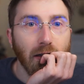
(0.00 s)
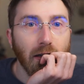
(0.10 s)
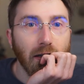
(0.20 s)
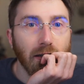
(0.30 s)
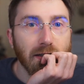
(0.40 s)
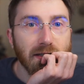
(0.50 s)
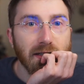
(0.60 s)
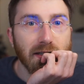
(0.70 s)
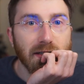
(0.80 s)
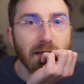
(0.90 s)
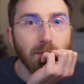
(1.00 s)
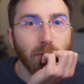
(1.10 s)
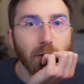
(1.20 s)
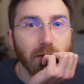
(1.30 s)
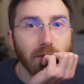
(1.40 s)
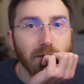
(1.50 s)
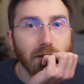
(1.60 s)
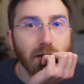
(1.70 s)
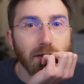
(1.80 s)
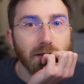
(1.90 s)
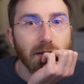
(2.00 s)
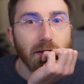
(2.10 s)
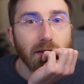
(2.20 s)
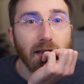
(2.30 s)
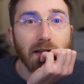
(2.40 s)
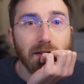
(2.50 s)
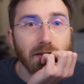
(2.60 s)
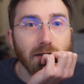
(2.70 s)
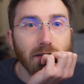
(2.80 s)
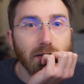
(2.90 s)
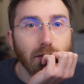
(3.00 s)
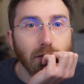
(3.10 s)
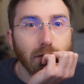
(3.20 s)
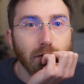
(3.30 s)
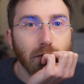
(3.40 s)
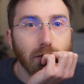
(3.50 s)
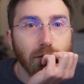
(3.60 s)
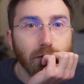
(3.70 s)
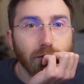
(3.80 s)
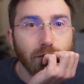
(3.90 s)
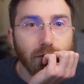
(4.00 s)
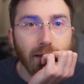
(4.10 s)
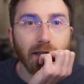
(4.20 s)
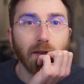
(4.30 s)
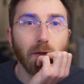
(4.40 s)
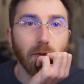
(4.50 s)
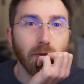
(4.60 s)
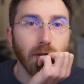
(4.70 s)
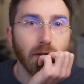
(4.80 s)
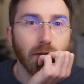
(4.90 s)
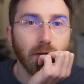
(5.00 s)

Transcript: and cities import those goods. That is a great note.